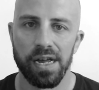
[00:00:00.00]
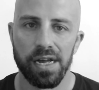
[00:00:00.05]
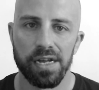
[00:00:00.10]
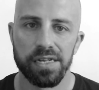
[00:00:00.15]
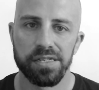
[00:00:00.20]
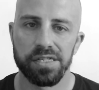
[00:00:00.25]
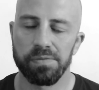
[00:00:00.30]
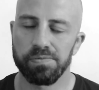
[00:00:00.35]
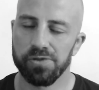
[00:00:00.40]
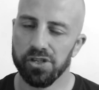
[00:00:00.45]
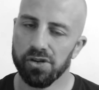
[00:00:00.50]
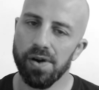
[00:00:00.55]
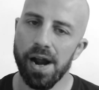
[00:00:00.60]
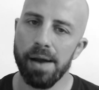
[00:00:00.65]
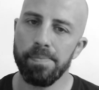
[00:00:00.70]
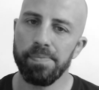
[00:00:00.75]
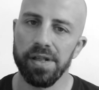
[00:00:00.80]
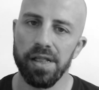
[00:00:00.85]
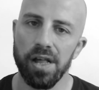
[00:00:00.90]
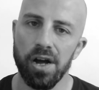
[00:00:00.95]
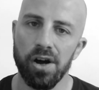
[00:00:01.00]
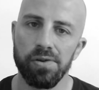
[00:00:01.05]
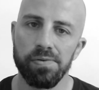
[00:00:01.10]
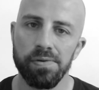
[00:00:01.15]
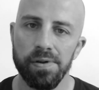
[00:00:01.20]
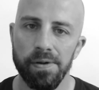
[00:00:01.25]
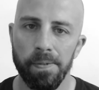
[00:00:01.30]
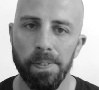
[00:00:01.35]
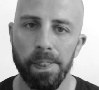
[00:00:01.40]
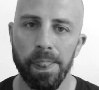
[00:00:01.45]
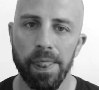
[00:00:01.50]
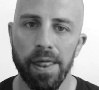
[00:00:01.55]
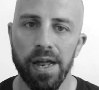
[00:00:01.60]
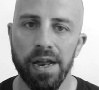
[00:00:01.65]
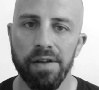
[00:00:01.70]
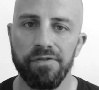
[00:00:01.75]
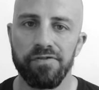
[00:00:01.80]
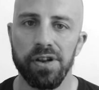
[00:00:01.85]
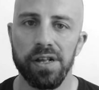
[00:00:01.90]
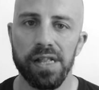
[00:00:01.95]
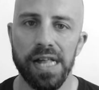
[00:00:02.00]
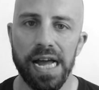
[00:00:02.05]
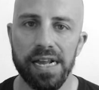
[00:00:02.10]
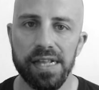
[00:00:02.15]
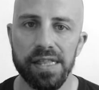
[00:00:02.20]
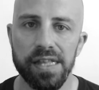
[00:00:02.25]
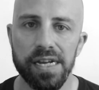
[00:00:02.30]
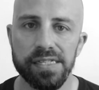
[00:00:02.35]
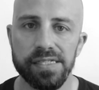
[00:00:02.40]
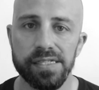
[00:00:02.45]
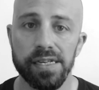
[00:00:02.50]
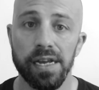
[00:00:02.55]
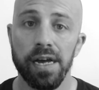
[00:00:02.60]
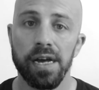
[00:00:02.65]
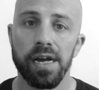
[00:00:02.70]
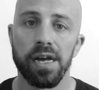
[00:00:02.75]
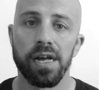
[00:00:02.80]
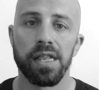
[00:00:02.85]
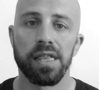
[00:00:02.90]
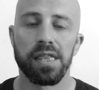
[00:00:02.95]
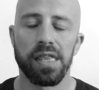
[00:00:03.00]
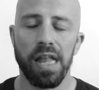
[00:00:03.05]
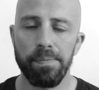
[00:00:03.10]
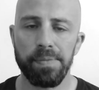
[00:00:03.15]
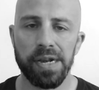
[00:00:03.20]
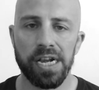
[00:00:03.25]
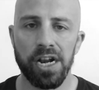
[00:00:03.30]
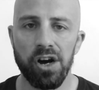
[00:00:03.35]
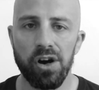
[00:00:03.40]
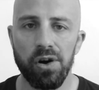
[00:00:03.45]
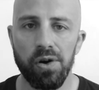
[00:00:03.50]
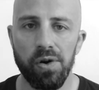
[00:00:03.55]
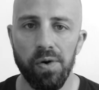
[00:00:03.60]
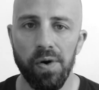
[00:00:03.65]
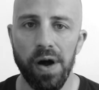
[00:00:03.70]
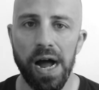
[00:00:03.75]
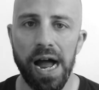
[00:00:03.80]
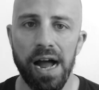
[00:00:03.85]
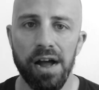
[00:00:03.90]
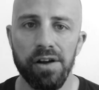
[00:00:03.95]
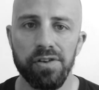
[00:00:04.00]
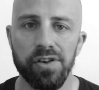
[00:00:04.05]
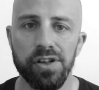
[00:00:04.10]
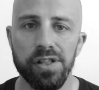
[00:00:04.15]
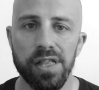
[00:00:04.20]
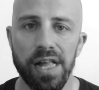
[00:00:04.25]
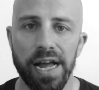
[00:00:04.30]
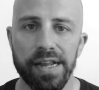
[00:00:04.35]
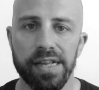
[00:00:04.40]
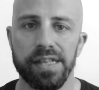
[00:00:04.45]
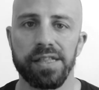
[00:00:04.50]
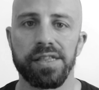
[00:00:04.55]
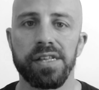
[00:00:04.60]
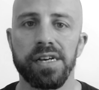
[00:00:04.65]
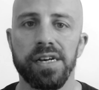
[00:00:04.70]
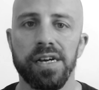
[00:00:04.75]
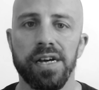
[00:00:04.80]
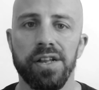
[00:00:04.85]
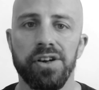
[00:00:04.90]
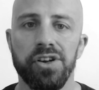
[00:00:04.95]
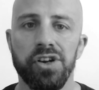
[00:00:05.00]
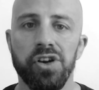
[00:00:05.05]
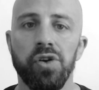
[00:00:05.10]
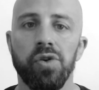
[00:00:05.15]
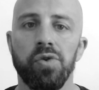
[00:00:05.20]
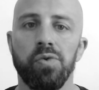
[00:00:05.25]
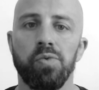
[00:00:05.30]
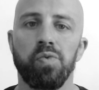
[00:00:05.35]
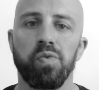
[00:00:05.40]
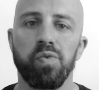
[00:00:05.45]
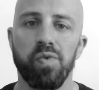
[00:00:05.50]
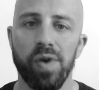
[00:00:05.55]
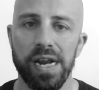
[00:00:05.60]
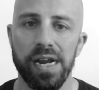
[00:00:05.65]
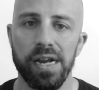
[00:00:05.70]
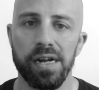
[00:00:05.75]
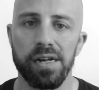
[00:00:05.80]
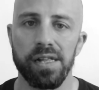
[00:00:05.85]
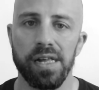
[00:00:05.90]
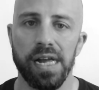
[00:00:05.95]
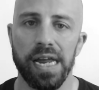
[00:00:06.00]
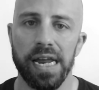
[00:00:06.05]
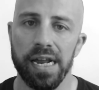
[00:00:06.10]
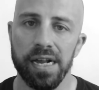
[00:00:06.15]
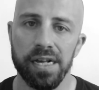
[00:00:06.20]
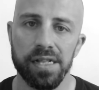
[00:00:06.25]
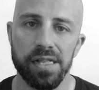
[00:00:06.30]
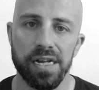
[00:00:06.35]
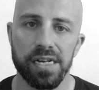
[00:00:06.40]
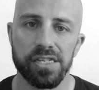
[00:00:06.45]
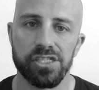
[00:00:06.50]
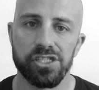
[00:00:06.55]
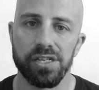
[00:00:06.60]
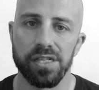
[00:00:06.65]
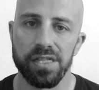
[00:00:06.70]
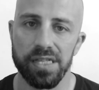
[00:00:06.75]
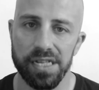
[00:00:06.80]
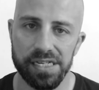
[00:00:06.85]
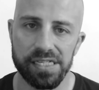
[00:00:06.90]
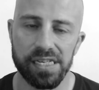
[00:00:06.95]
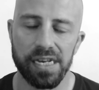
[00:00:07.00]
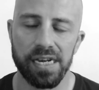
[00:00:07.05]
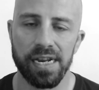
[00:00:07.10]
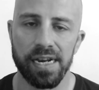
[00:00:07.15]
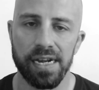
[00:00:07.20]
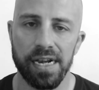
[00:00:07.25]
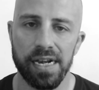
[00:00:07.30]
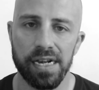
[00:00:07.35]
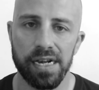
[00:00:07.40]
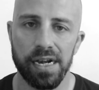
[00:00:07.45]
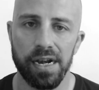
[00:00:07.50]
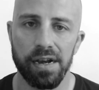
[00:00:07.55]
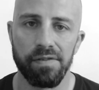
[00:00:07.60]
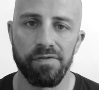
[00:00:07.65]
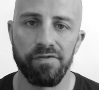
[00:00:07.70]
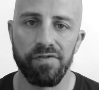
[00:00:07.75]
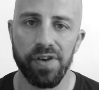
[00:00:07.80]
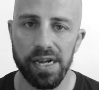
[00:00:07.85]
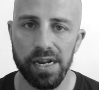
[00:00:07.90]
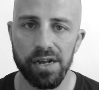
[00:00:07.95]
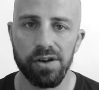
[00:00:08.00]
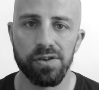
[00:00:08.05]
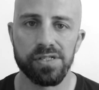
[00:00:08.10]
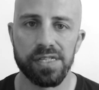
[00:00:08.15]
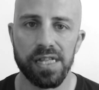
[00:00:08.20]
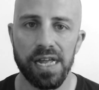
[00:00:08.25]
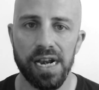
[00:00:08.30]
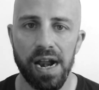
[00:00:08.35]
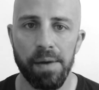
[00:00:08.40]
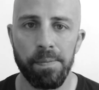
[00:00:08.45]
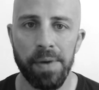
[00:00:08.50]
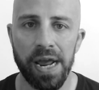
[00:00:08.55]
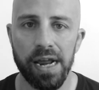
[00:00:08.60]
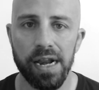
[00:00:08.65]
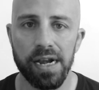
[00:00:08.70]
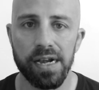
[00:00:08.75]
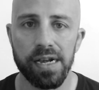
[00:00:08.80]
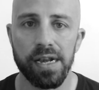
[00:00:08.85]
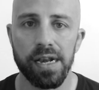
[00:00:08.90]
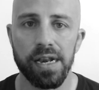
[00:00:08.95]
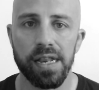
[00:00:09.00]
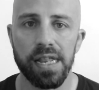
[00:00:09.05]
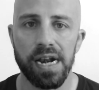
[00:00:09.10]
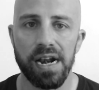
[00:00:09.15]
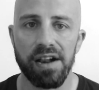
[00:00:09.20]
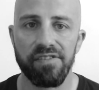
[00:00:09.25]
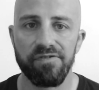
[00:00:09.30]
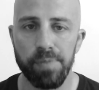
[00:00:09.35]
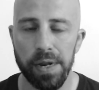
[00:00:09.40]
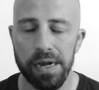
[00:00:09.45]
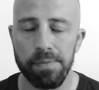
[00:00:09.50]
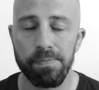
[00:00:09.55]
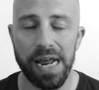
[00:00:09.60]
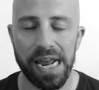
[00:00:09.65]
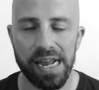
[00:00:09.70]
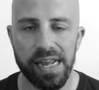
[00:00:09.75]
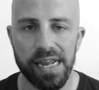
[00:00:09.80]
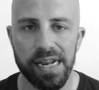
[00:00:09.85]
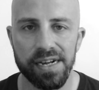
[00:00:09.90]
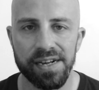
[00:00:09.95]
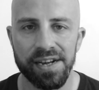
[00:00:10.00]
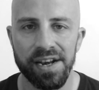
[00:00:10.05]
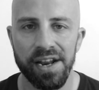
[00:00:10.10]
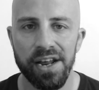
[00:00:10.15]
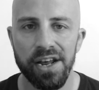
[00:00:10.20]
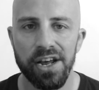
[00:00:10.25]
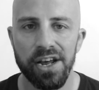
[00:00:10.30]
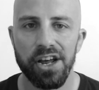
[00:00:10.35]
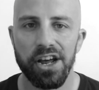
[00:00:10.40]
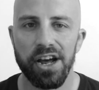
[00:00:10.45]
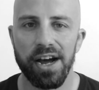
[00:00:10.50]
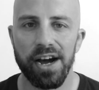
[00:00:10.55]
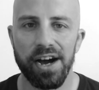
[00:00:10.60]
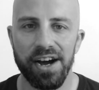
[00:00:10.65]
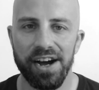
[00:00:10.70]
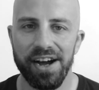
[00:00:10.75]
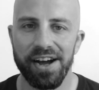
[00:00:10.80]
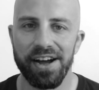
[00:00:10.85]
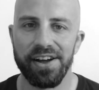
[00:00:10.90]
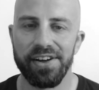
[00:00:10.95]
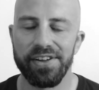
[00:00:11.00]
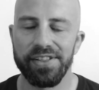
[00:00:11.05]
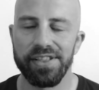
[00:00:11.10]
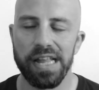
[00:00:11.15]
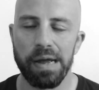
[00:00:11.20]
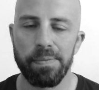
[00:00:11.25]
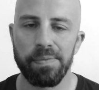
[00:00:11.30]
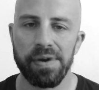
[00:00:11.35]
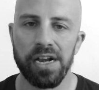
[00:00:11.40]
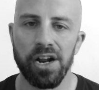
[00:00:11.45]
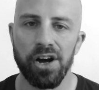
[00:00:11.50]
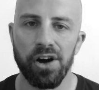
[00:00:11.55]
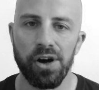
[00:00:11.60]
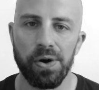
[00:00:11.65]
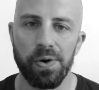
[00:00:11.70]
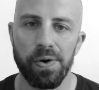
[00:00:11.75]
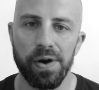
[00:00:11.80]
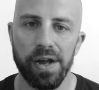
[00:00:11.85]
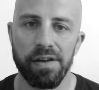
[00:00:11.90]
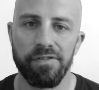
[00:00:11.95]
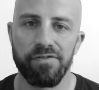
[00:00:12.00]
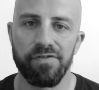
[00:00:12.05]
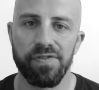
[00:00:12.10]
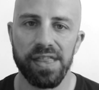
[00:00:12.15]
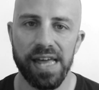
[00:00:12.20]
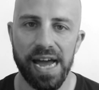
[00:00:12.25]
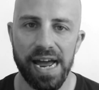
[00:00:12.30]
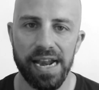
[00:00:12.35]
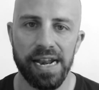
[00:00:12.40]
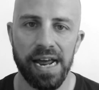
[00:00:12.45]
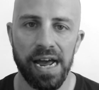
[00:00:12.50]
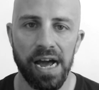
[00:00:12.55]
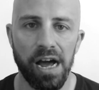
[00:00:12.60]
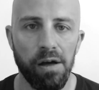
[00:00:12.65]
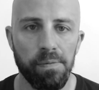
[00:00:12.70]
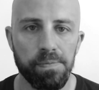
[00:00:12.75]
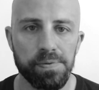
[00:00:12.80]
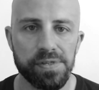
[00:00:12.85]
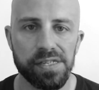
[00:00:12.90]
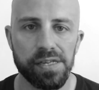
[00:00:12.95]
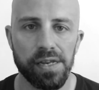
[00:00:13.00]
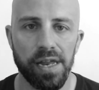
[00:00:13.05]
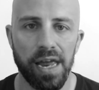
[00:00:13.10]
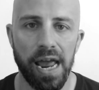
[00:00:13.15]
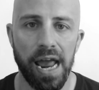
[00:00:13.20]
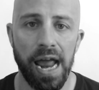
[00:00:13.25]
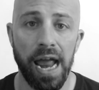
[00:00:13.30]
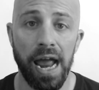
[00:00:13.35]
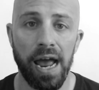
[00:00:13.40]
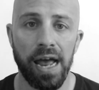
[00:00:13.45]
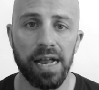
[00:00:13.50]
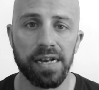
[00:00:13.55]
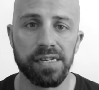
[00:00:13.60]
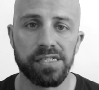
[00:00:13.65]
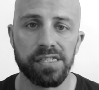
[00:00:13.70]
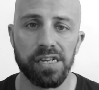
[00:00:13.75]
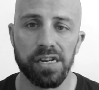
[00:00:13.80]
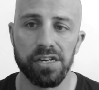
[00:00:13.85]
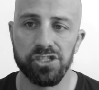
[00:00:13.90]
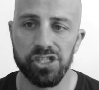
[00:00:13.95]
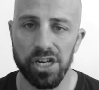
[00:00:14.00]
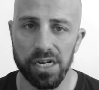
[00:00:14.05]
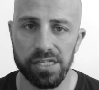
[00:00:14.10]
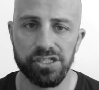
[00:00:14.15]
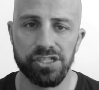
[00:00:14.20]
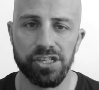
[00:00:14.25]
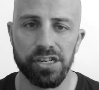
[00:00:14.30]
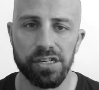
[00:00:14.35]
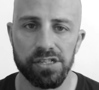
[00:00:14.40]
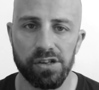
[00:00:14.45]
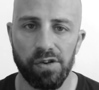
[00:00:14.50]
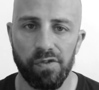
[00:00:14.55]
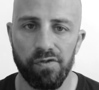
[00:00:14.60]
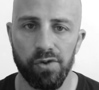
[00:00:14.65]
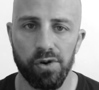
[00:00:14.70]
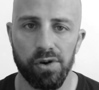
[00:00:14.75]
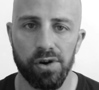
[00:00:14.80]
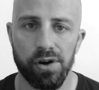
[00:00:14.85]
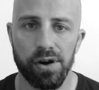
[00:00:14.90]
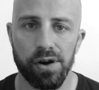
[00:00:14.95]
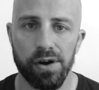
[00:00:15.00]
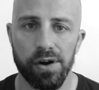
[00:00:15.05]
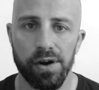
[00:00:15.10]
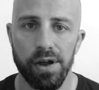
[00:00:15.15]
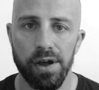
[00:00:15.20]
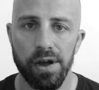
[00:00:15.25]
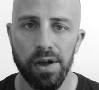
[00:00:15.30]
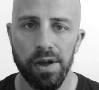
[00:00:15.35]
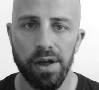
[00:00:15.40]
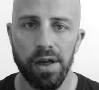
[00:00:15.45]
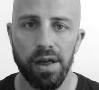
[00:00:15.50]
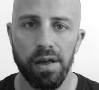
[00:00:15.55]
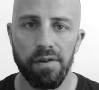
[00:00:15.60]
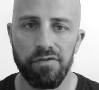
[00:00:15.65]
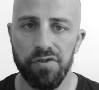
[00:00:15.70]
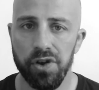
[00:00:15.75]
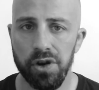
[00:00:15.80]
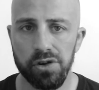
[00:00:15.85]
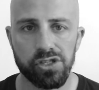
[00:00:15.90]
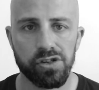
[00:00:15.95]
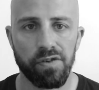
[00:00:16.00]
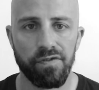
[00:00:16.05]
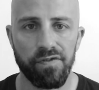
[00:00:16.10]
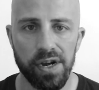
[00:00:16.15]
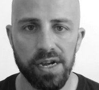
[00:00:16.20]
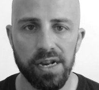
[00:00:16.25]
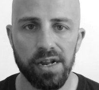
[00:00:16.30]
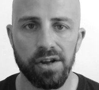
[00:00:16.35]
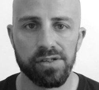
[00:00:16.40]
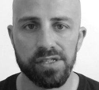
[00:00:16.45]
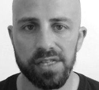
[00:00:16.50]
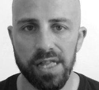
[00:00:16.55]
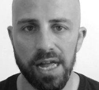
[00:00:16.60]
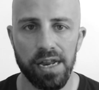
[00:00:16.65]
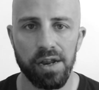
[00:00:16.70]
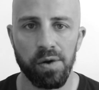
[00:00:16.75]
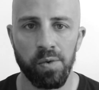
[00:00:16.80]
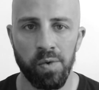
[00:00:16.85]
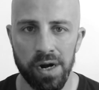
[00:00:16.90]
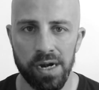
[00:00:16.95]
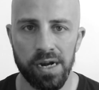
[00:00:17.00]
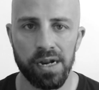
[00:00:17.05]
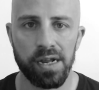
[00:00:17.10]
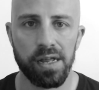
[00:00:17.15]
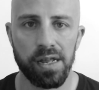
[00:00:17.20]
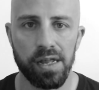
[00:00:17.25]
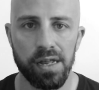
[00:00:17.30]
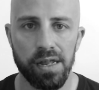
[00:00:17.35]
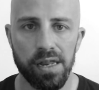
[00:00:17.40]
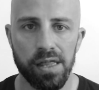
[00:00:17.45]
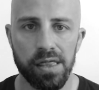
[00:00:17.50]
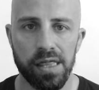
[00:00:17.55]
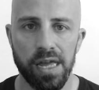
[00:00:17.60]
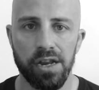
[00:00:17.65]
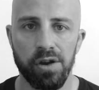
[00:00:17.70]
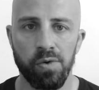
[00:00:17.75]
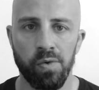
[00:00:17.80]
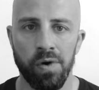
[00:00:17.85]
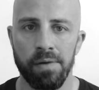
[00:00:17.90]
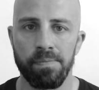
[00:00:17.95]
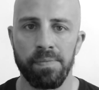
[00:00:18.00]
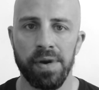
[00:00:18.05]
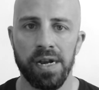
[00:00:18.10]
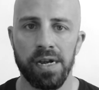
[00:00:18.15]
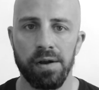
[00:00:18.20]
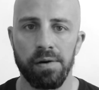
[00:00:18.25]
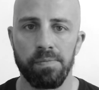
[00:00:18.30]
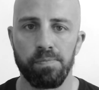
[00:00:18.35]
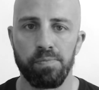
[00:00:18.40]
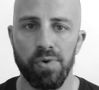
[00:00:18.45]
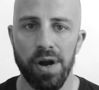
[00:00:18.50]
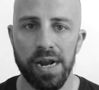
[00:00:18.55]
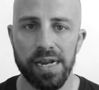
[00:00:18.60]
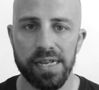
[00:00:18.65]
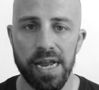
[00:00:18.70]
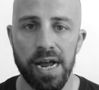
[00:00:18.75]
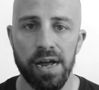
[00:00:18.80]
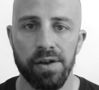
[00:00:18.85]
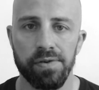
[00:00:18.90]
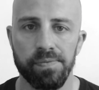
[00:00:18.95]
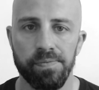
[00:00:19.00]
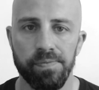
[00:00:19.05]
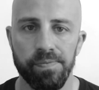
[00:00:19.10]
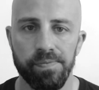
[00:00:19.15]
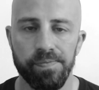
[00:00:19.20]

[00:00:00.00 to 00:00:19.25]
Subscribe below if you like this. Let me know how you like the new real English listening videos that I made, that I've been making. Uh, let me know if that helps and suggestions for future videos that you wanna that you want me to break down.